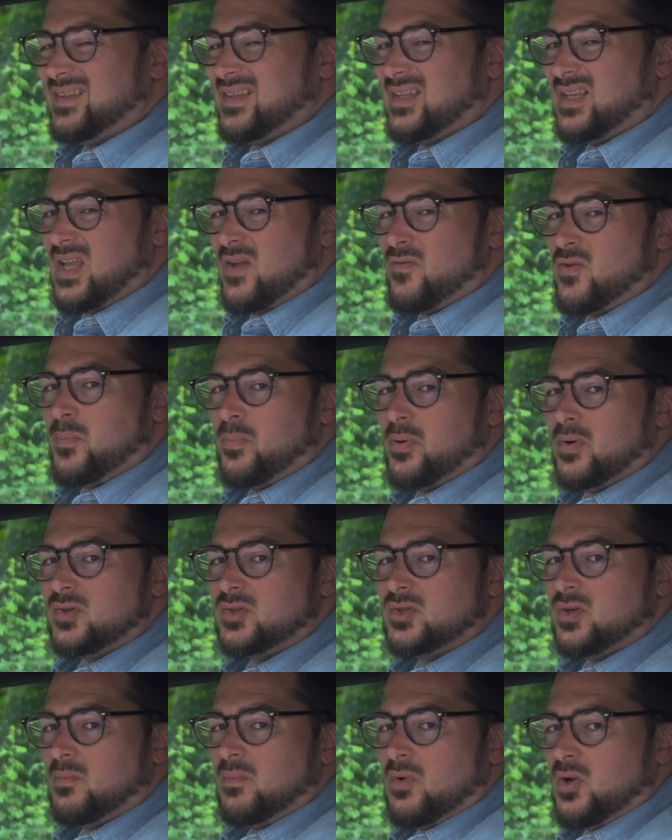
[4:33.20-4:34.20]
if you put
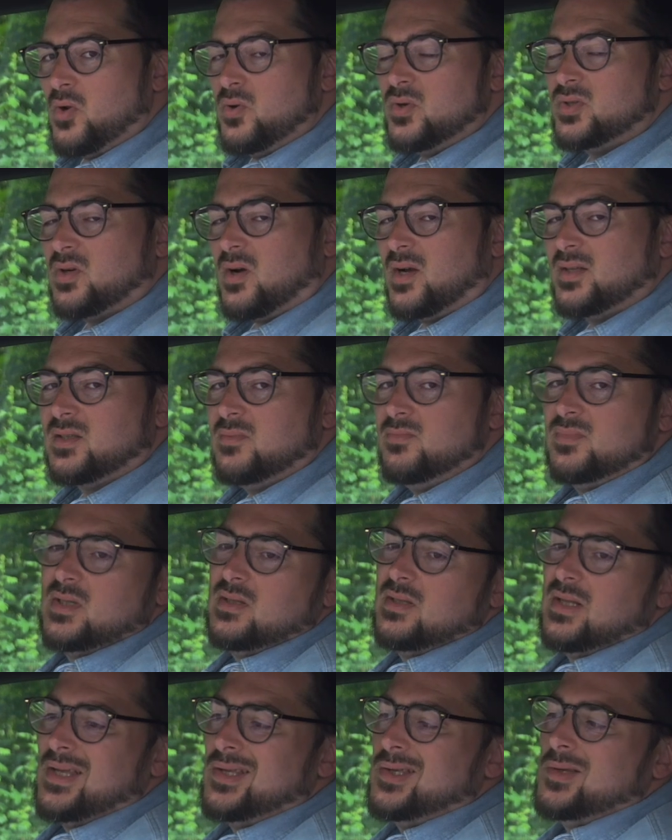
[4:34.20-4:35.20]
some loose items in
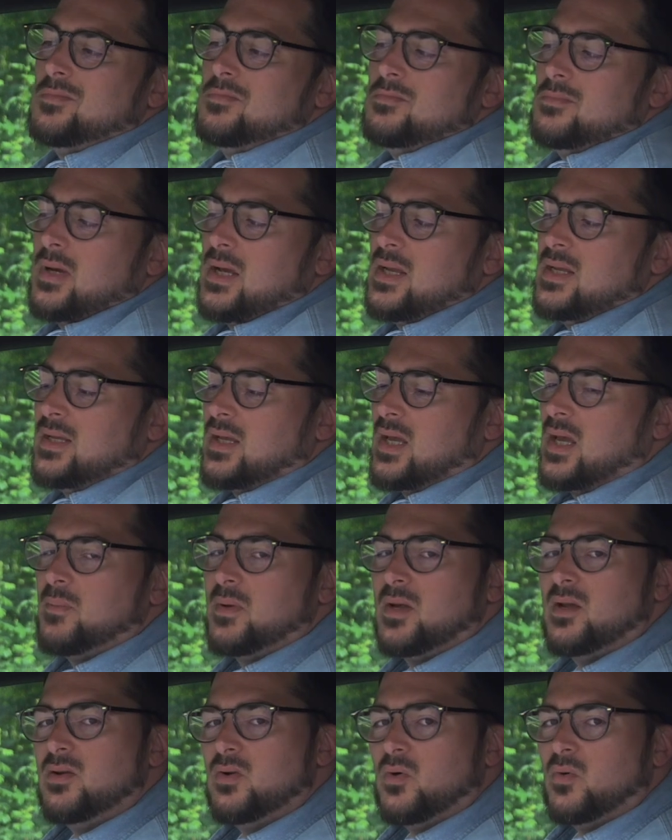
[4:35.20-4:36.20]
there you may get a bit
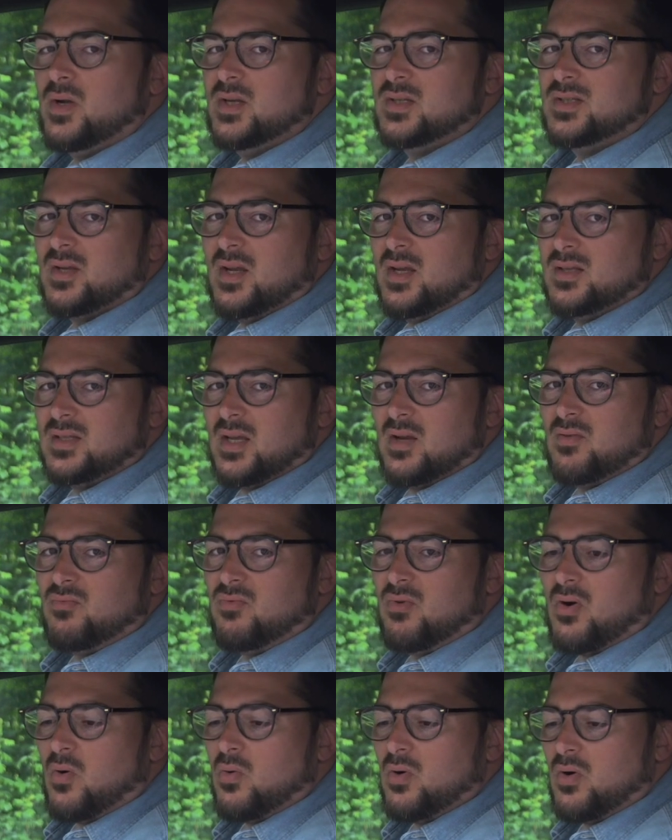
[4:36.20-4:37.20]
of noise as they
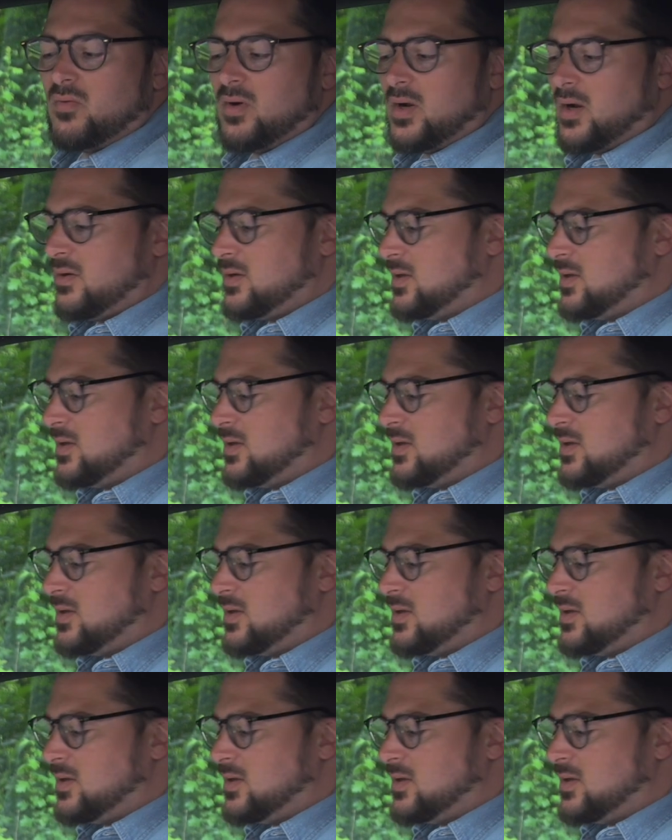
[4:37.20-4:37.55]
roll around